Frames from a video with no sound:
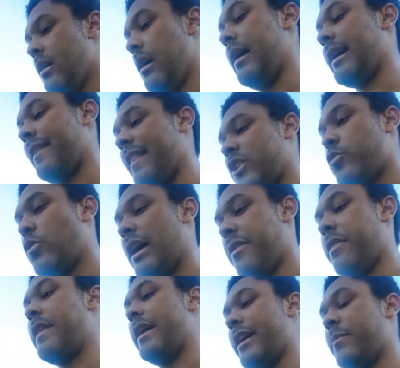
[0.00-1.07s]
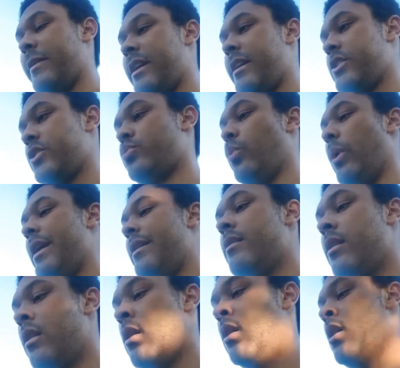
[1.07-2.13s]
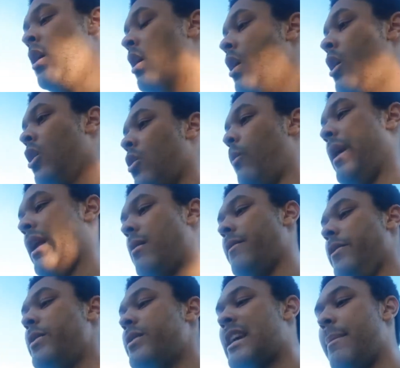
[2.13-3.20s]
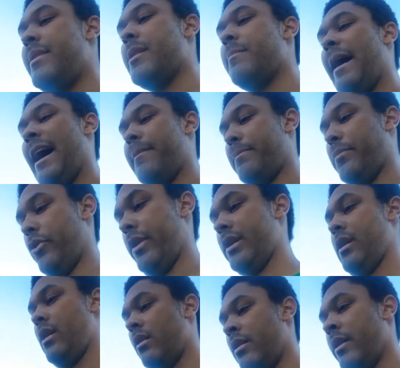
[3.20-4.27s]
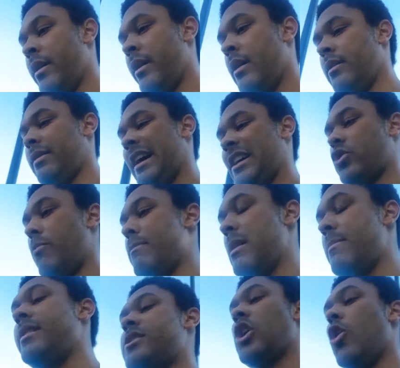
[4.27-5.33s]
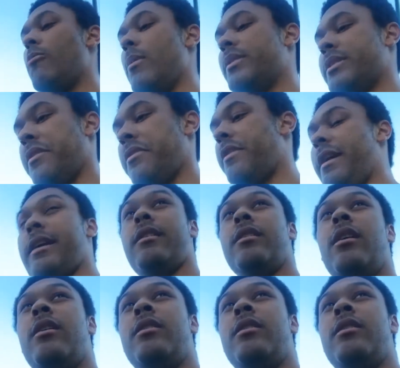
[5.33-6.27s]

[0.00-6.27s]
Again, that's what I think, because when I reviewed Tame the Bad Boy, that's what Mimi told me was a thing.